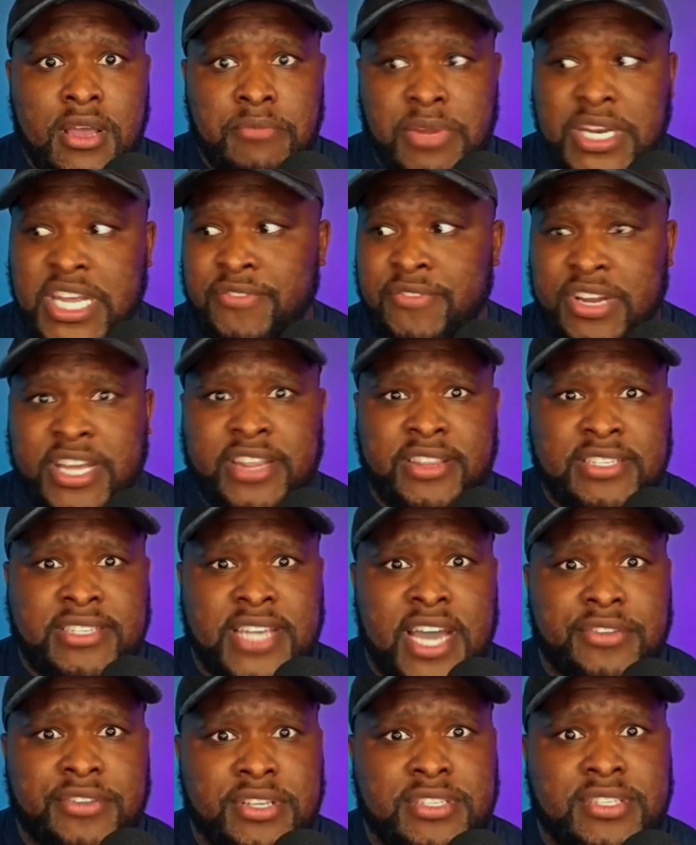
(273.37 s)
But even in the
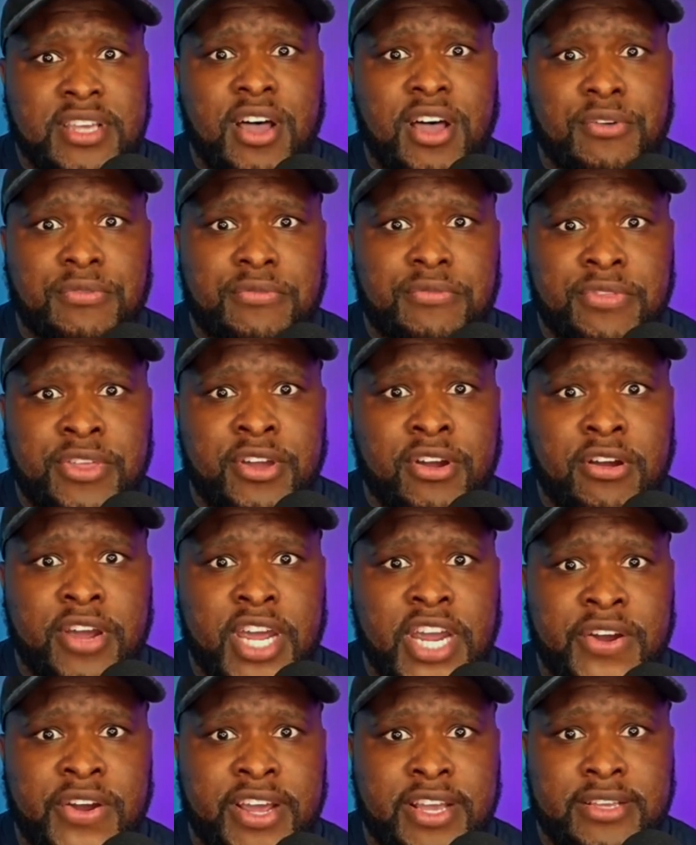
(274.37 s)
South itself, there are
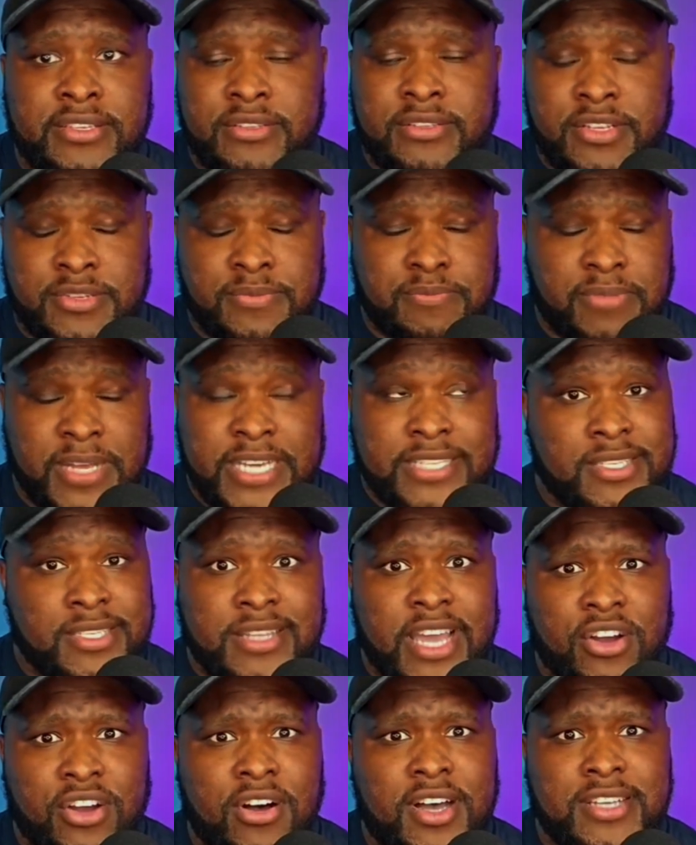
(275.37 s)
areas, and there's places
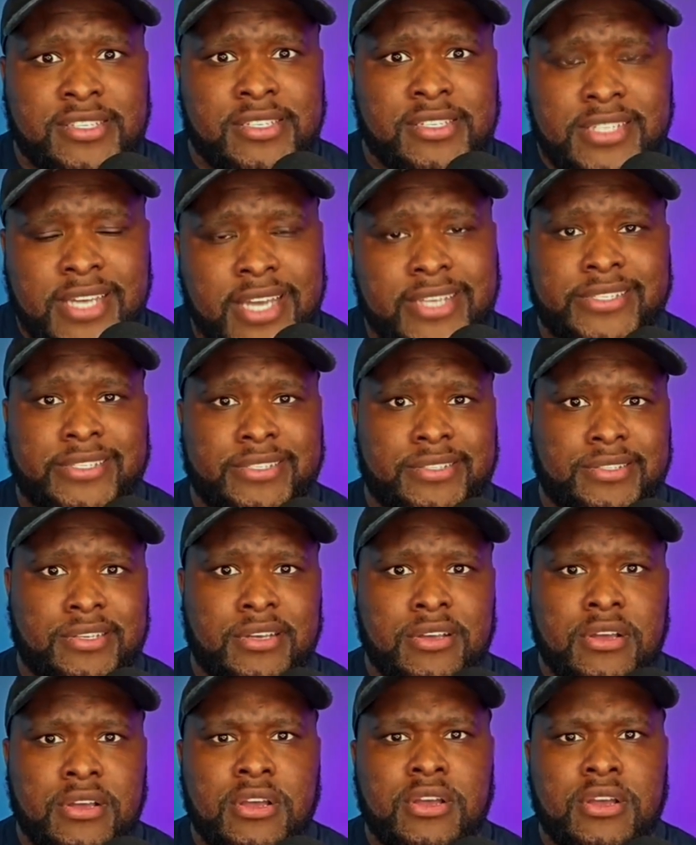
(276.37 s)
like Austin, Texas,